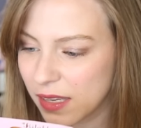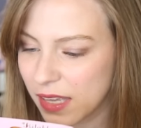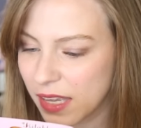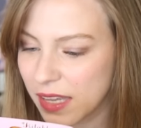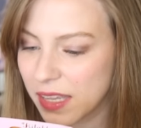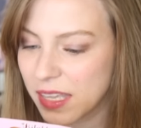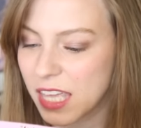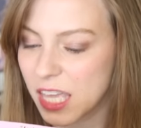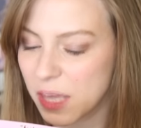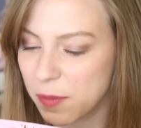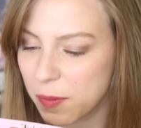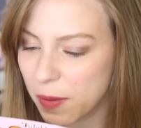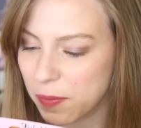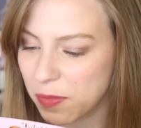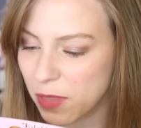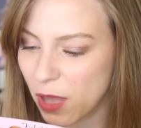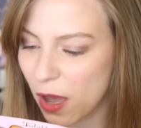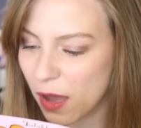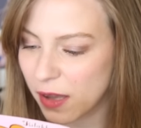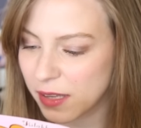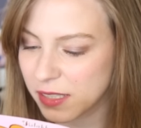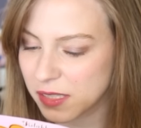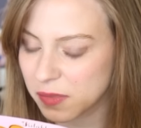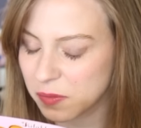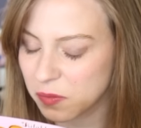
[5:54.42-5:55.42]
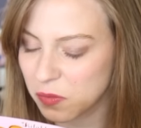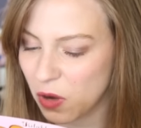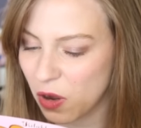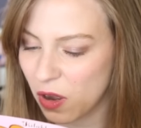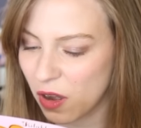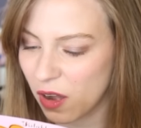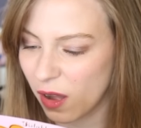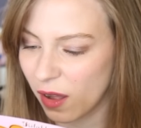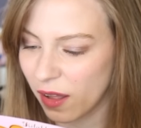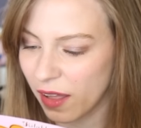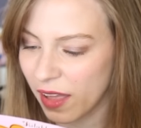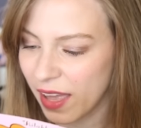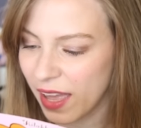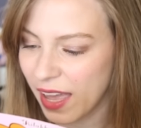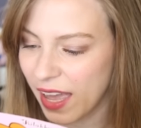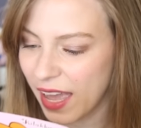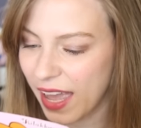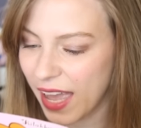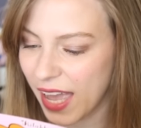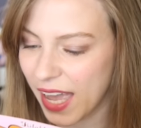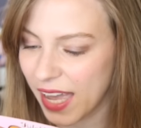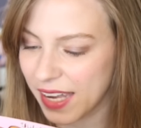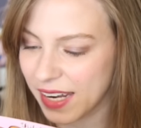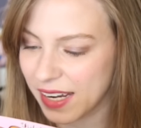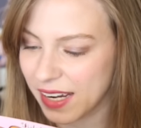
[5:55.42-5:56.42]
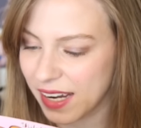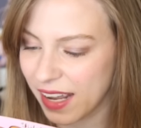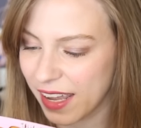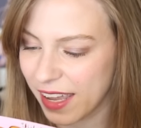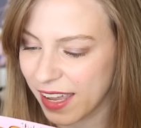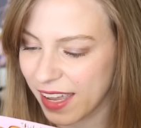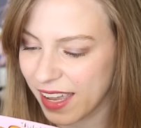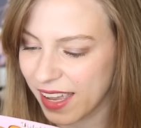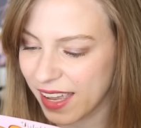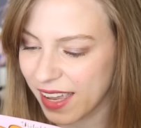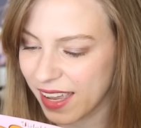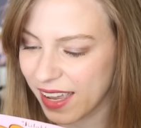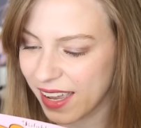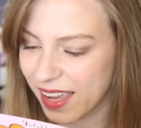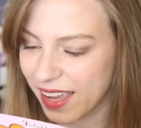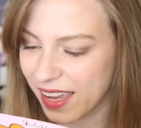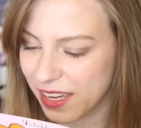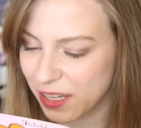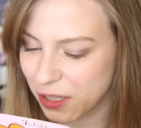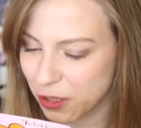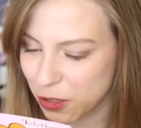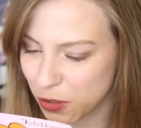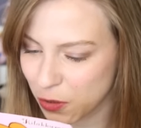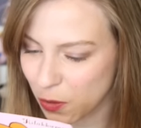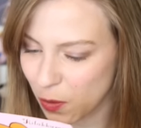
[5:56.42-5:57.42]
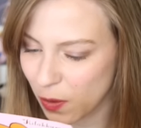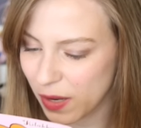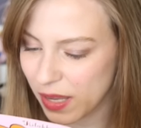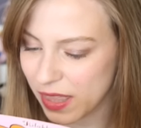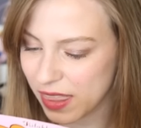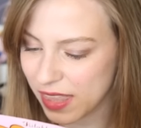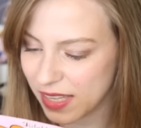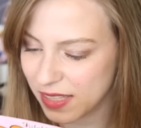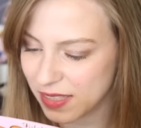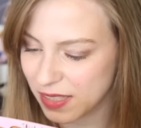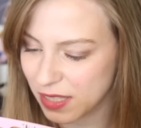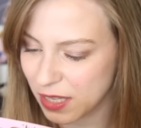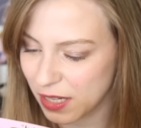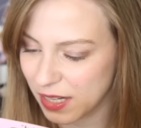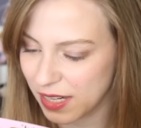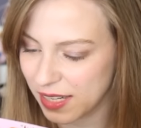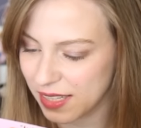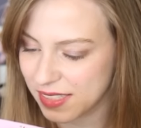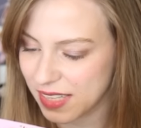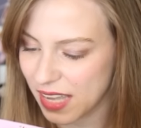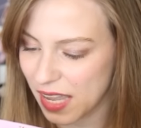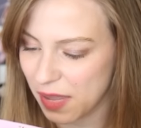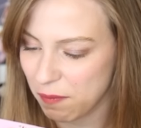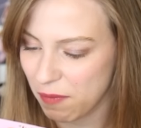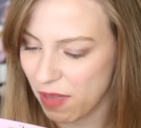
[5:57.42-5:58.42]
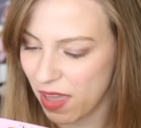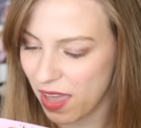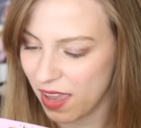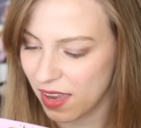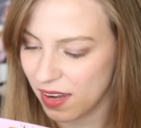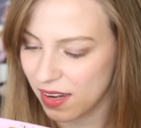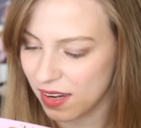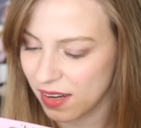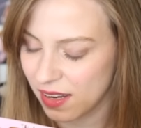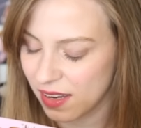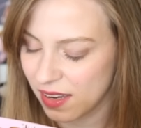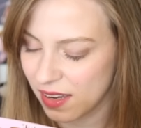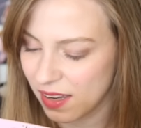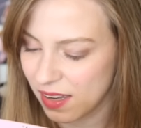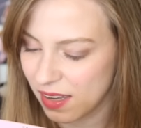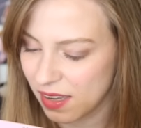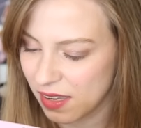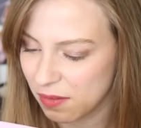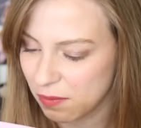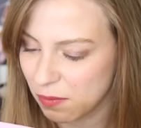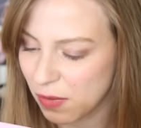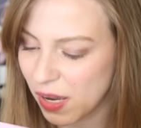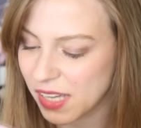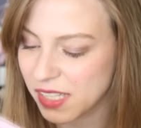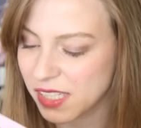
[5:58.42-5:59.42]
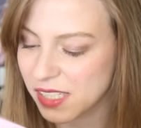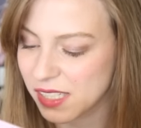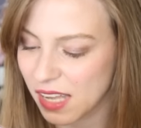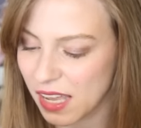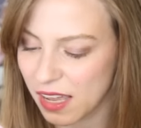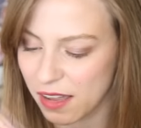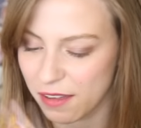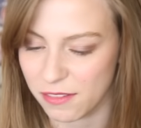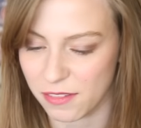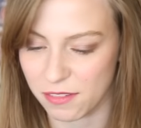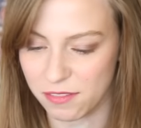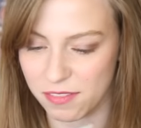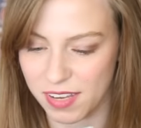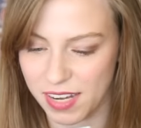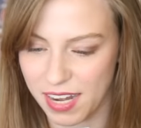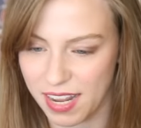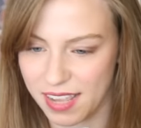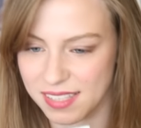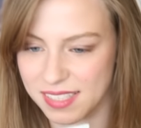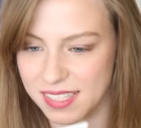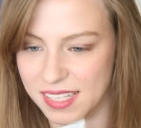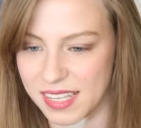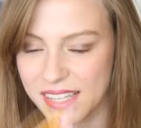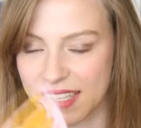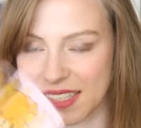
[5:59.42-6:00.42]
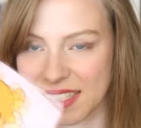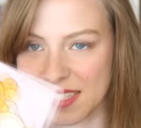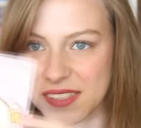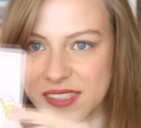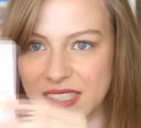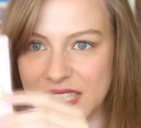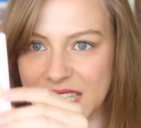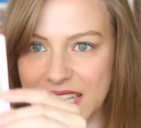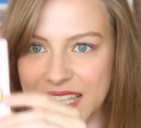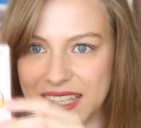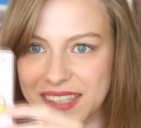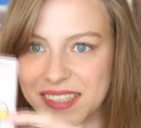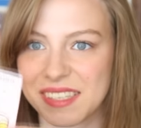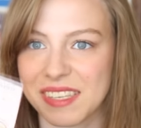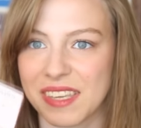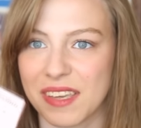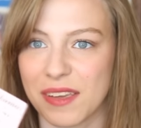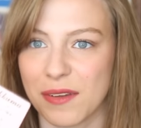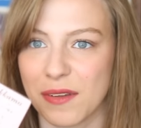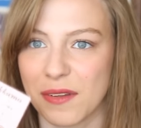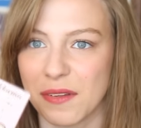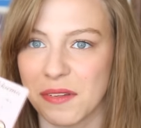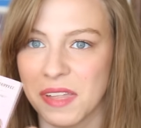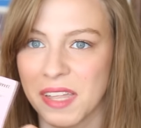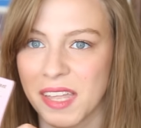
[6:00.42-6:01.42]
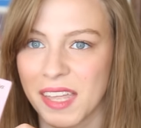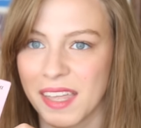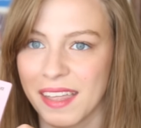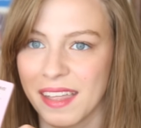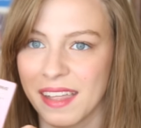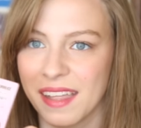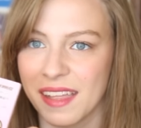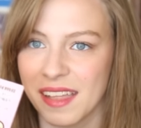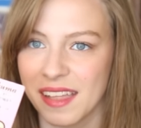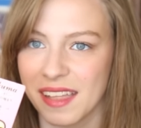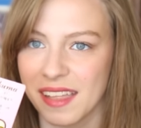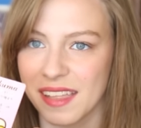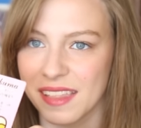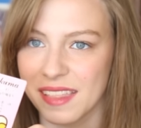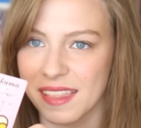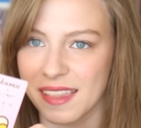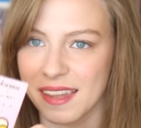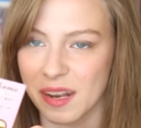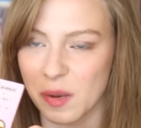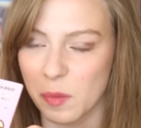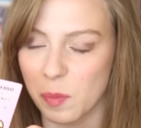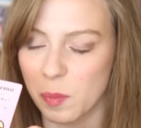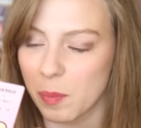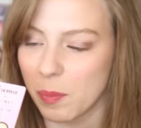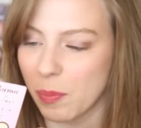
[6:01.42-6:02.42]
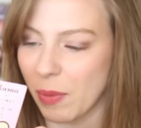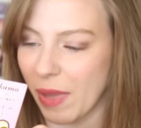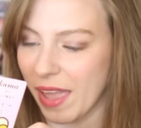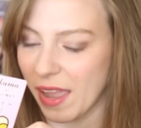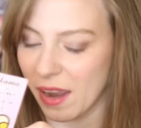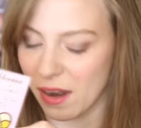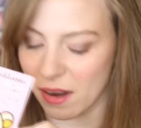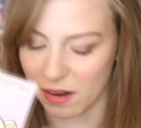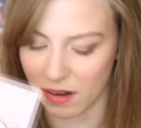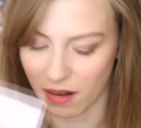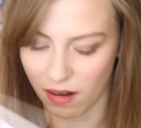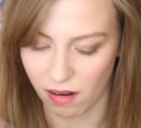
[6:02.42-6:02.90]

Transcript: can keep up the awesome wall and enjoy these goodies I made. Much love, Vanessa." So it's on this cute little bear